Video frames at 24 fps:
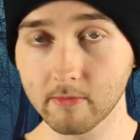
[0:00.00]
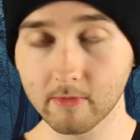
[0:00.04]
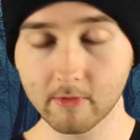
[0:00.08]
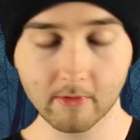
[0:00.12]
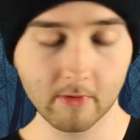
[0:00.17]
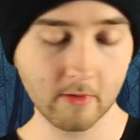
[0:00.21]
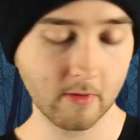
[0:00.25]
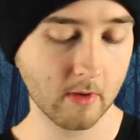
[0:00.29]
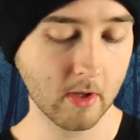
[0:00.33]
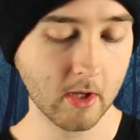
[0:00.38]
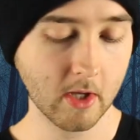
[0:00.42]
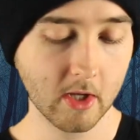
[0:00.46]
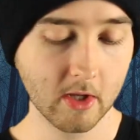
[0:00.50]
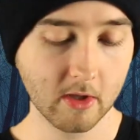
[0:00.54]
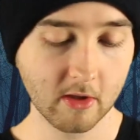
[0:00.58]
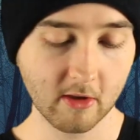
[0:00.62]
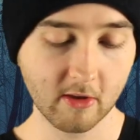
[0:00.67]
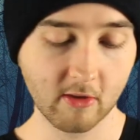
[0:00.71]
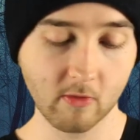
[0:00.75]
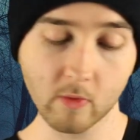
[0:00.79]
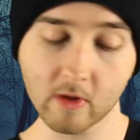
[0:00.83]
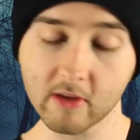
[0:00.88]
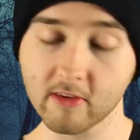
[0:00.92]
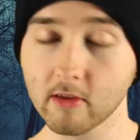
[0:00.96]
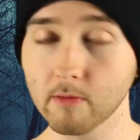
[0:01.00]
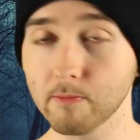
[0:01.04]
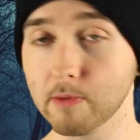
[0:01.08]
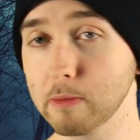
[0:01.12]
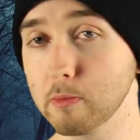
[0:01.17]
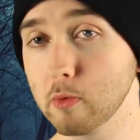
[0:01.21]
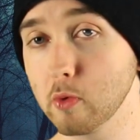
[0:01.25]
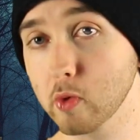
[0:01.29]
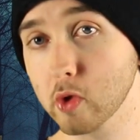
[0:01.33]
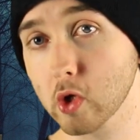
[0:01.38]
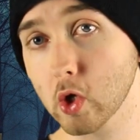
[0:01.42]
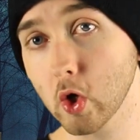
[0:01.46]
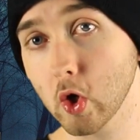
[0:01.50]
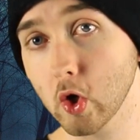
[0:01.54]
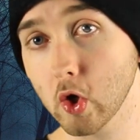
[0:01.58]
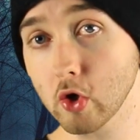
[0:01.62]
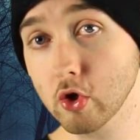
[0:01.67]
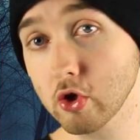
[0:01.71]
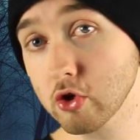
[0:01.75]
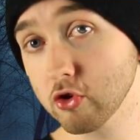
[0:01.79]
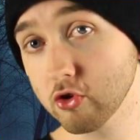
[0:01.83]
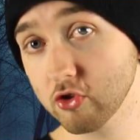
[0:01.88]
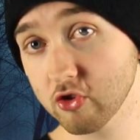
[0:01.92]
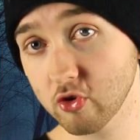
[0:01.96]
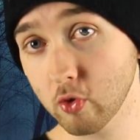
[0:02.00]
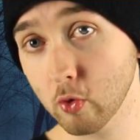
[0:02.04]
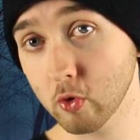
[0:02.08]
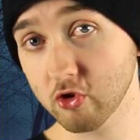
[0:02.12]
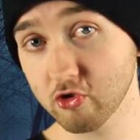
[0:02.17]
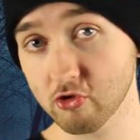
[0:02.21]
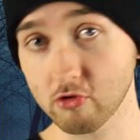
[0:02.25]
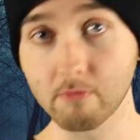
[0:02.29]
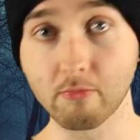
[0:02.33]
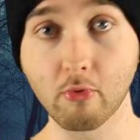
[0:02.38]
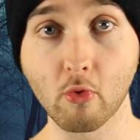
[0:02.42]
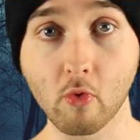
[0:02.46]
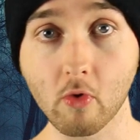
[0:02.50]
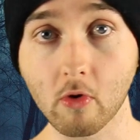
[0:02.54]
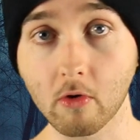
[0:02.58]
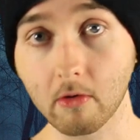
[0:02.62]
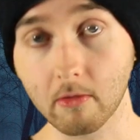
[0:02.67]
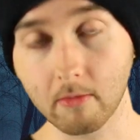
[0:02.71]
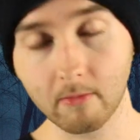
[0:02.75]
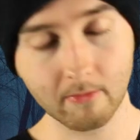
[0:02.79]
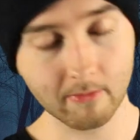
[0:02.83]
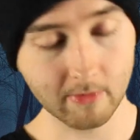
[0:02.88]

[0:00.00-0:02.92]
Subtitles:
This is what some people would call torture porn,